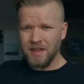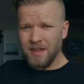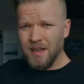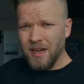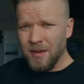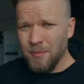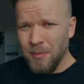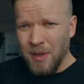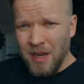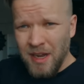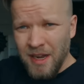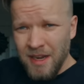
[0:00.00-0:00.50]
did
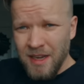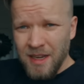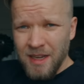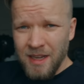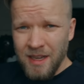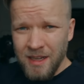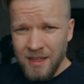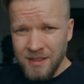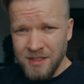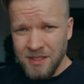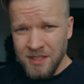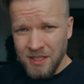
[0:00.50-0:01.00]
I buy
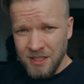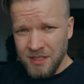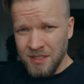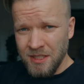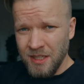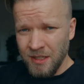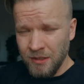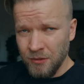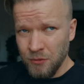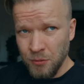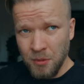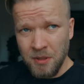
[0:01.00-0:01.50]
a
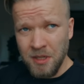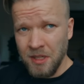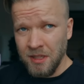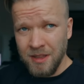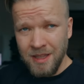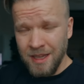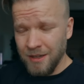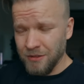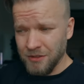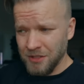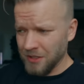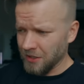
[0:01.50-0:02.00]

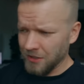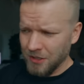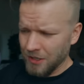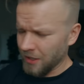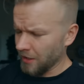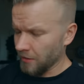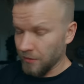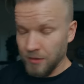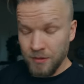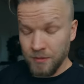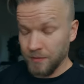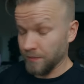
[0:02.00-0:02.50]

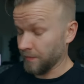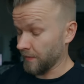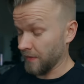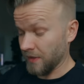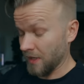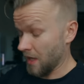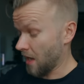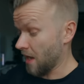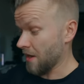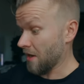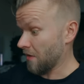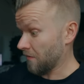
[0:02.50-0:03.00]
$16,000-$20,000,
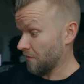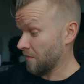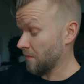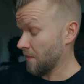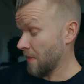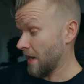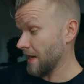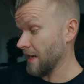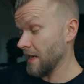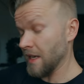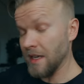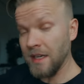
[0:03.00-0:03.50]
lot of
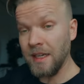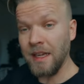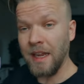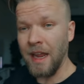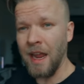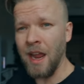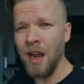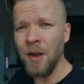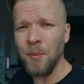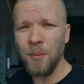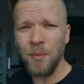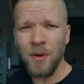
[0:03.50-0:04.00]
money
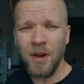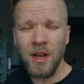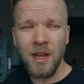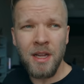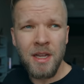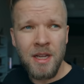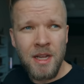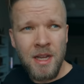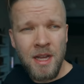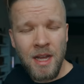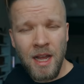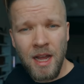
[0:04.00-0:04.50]

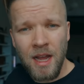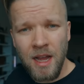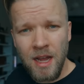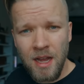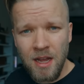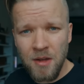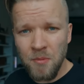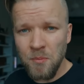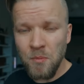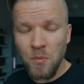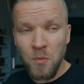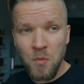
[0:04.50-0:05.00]
camera?
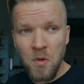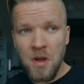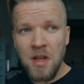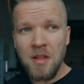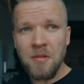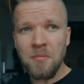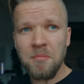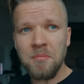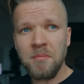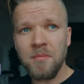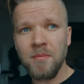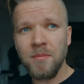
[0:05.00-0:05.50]

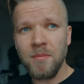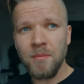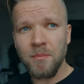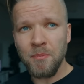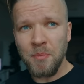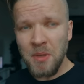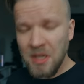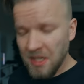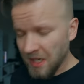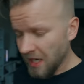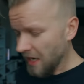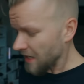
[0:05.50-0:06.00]
Well,
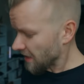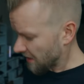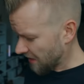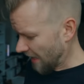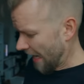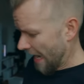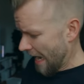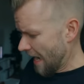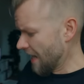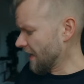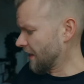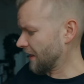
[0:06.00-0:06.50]
because
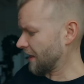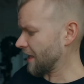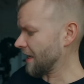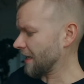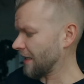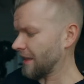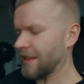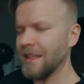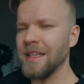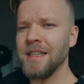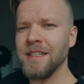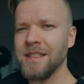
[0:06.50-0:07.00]
I
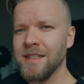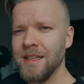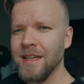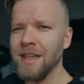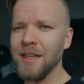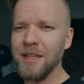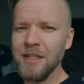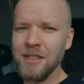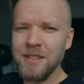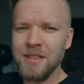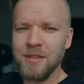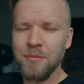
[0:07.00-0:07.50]
think this
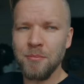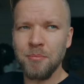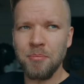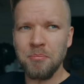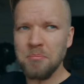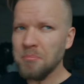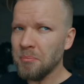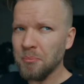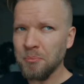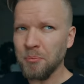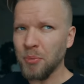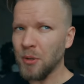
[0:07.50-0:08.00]
is
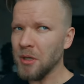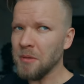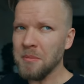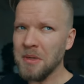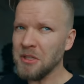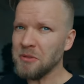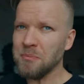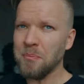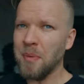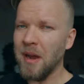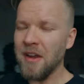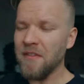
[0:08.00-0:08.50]
pretty
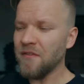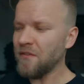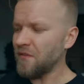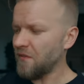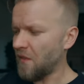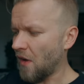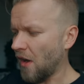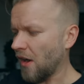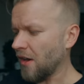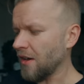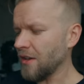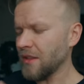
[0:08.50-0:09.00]
much by
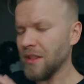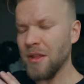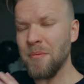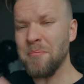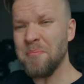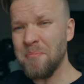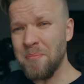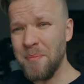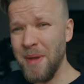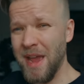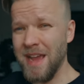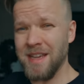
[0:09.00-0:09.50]
far the
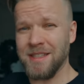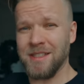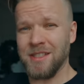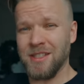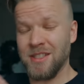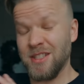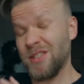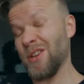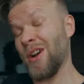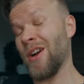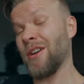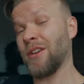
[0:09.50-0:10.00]

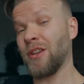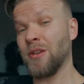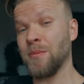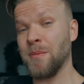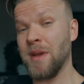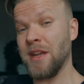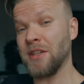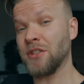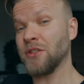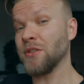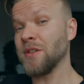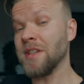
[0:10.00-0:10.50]
best
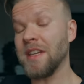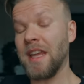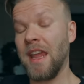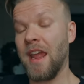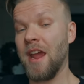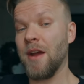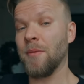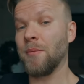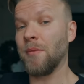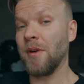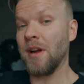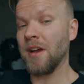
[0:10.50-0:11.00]
documentary
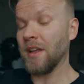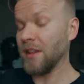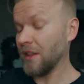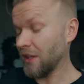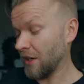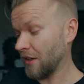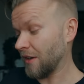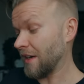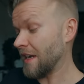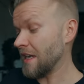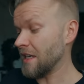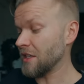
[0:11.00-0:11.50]
camera
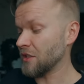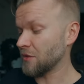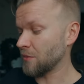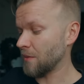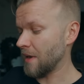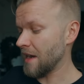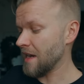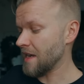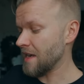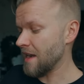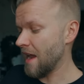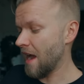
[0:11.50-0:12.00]
there is
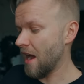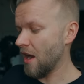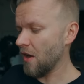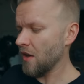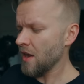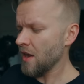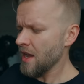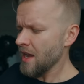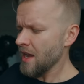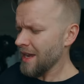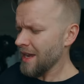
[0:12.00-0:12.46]
right now.